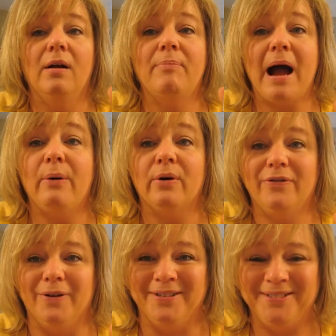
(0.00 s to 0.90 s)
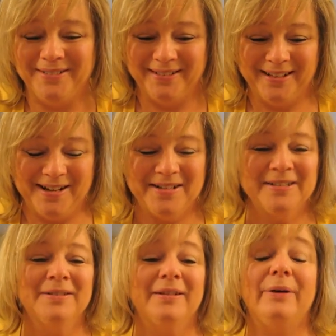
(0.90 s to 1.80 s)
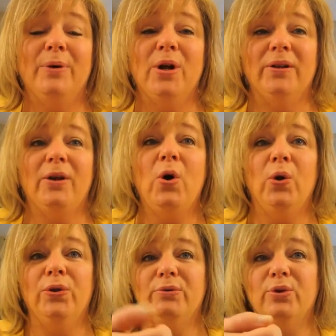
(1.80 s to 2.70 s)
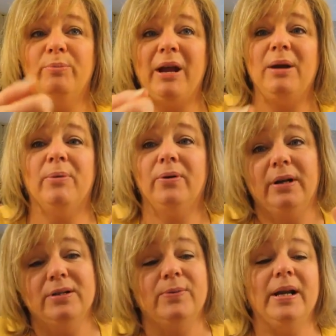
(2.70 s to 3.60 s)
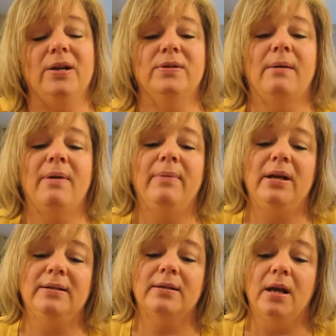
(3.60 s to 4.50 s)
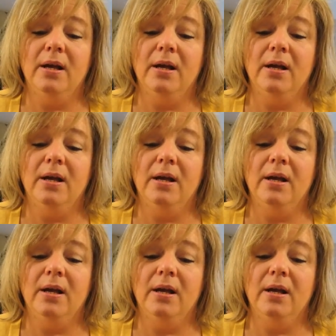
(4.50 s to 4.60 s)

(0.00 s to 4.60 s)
powerful. They will hold through paper. That's what I use on my minis.